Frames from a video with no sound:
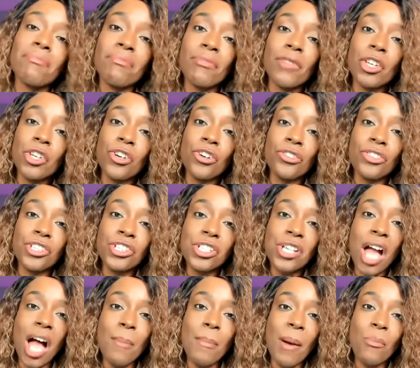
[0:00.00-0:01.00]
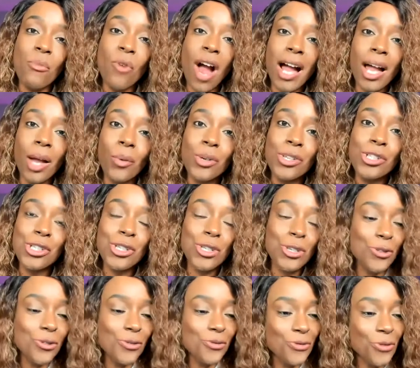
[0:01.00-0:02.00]
you're the shop. I'm rocking with
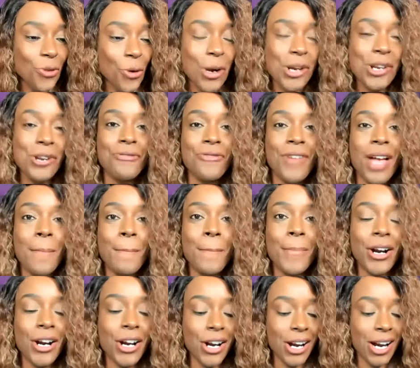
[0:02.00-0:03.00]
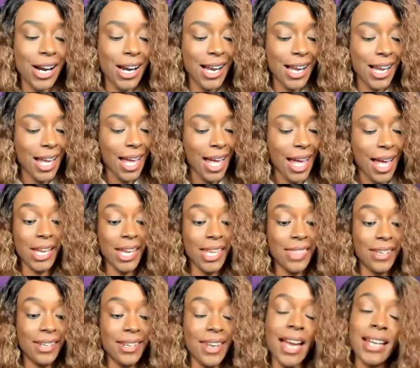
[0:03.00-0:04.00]
you for November. In
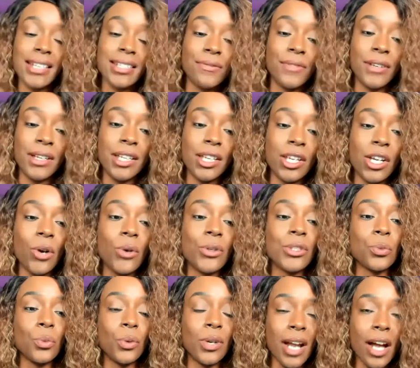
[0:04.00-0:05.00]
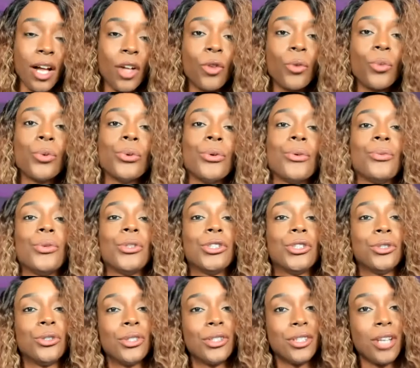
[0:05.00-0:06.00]
the next video is when we'll
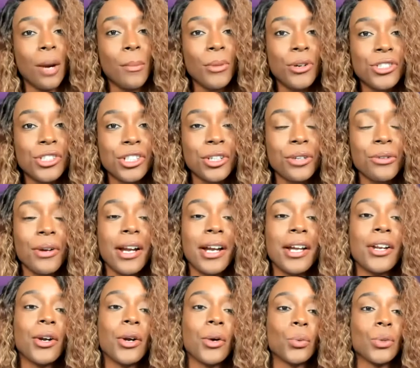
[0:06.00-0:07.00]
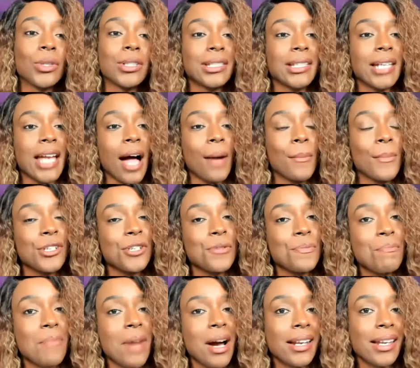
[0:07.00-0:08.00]
do the number generator. We'll see how much
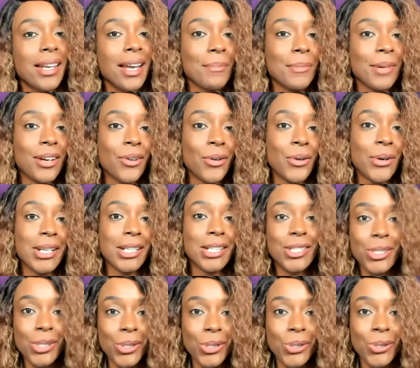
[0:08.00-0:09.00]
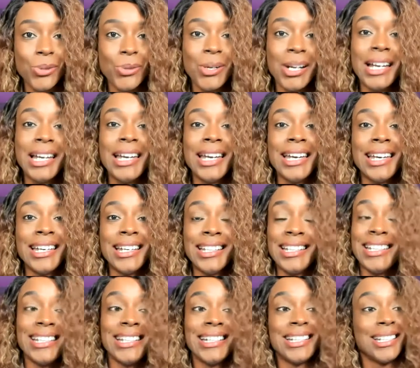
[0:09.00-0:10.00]
money I'm going to
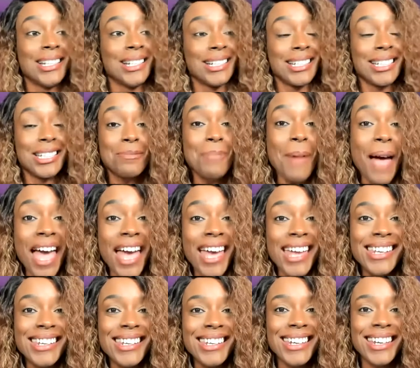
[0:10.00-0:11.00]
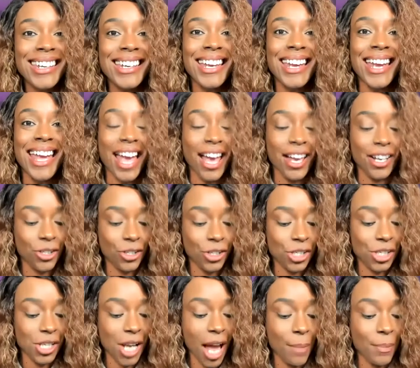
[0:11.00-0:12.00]
spend at your
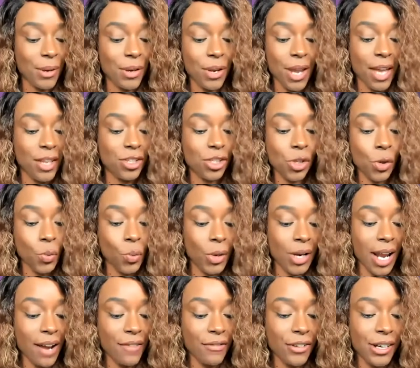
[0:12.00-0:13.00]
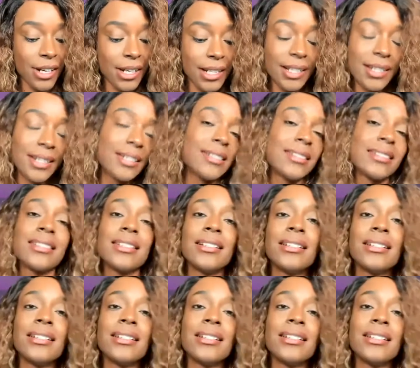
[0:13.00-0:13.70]
shop. And so whatever it is,